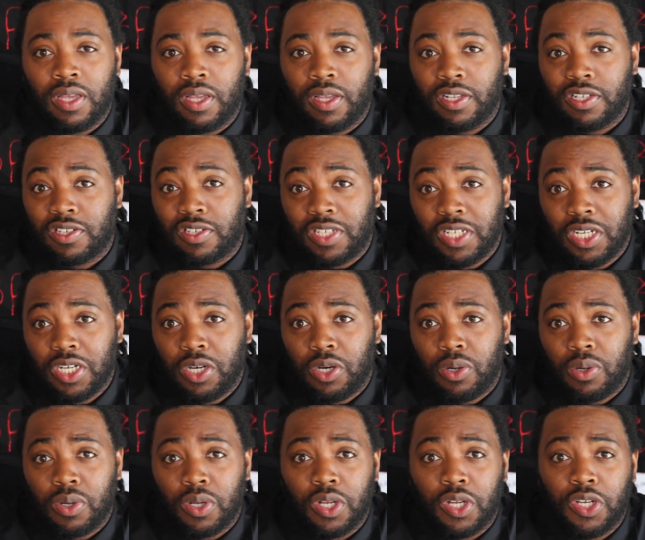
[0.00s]
Still,
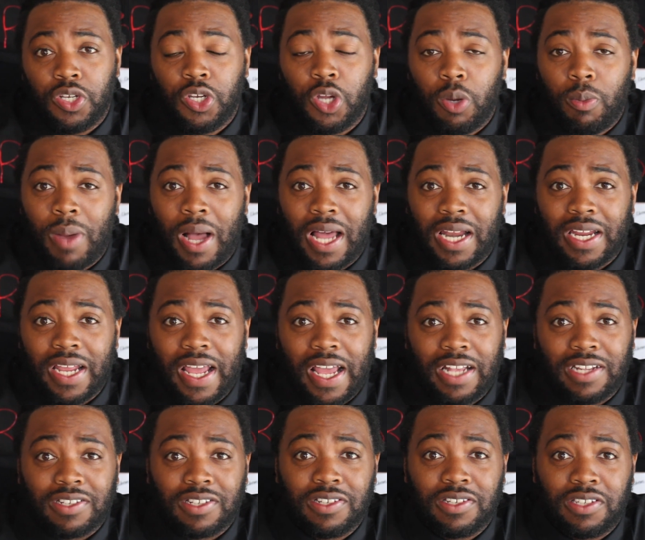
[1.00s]
nobody
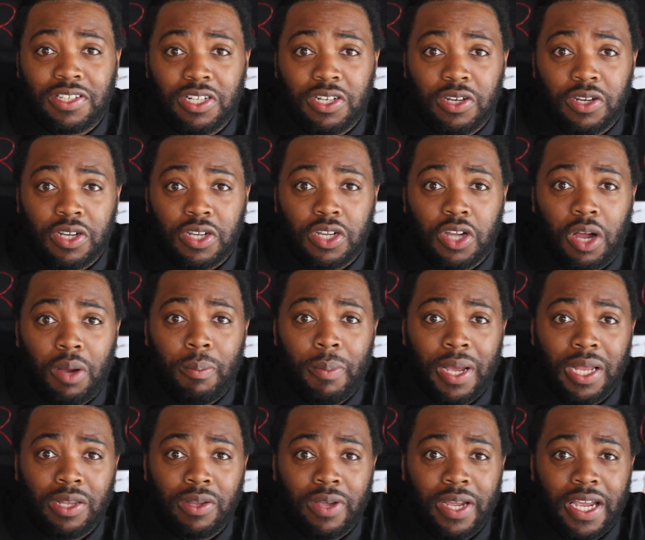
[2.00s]
has considered
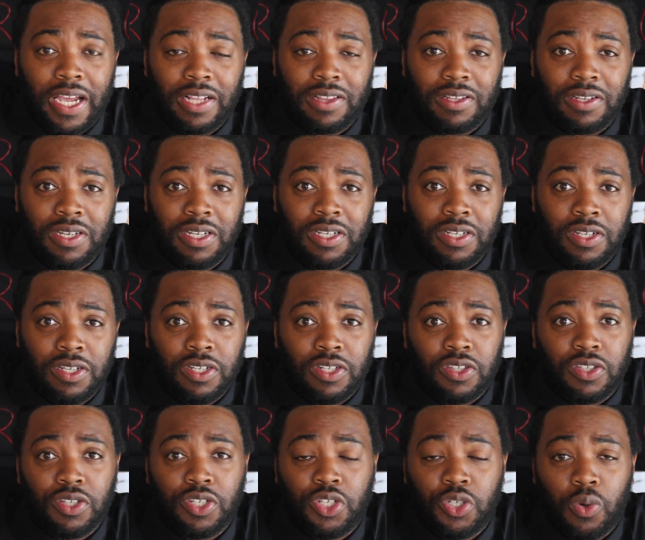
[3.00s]
Carmelo Anthony
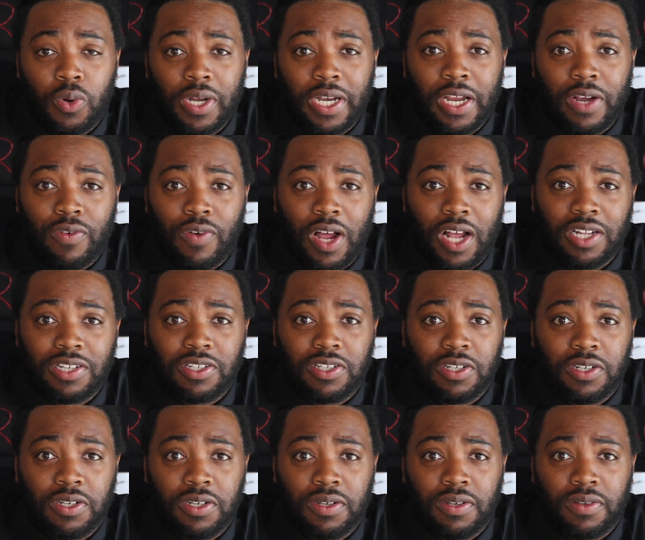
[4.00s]
to join their
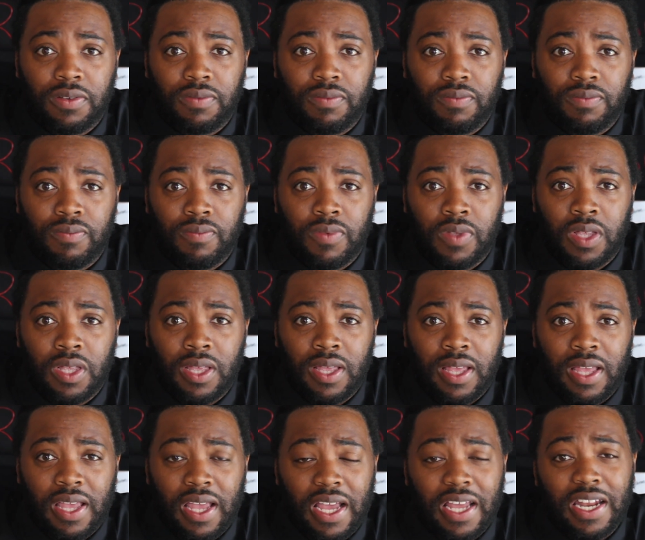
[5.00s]
roster.
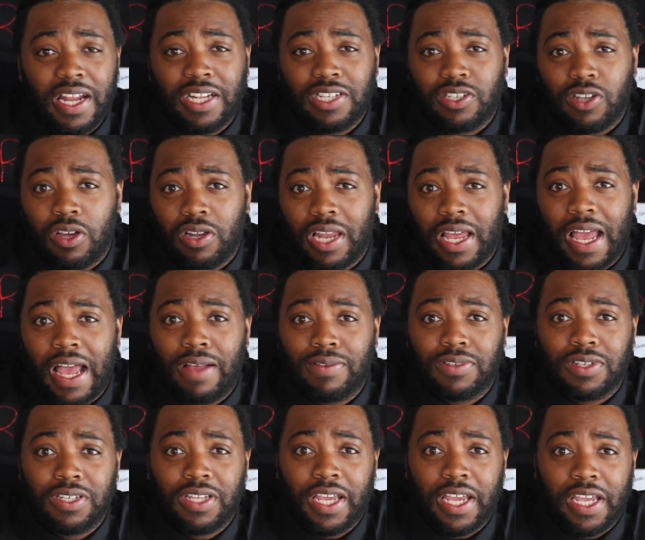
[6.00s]
And that's all I have
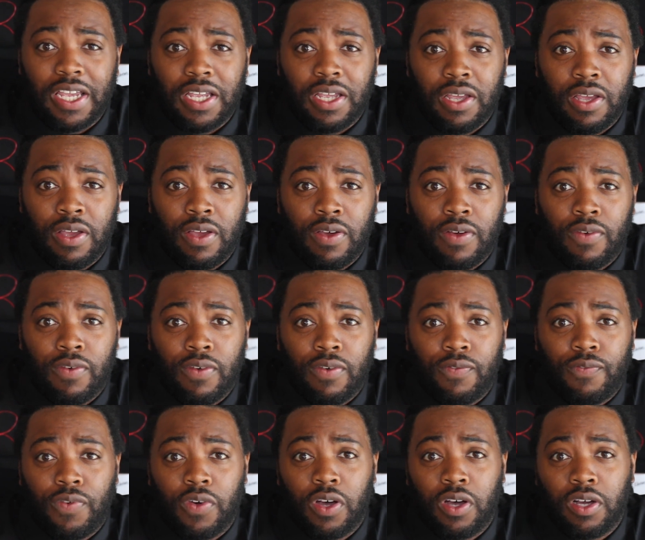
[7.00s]
today
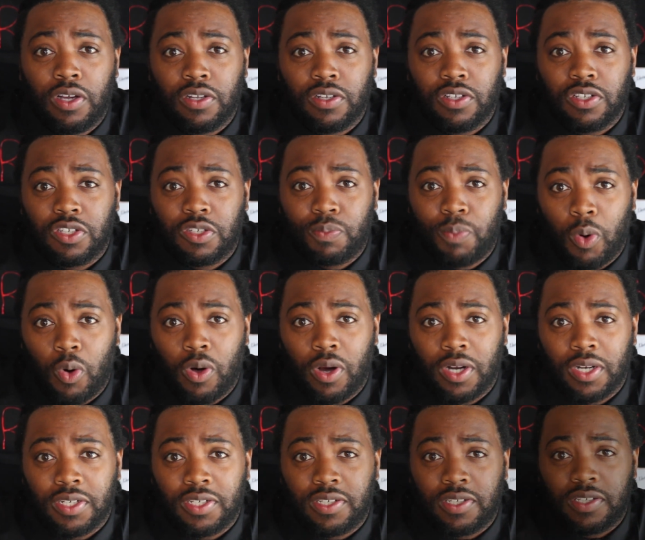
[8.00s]
for
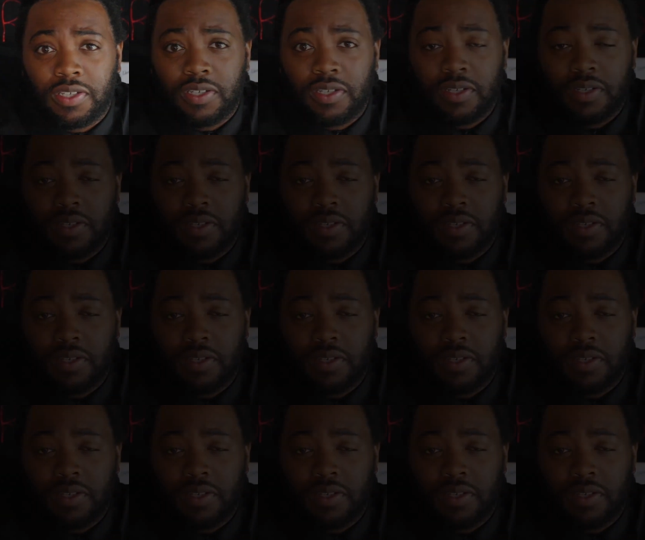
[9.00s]
sports.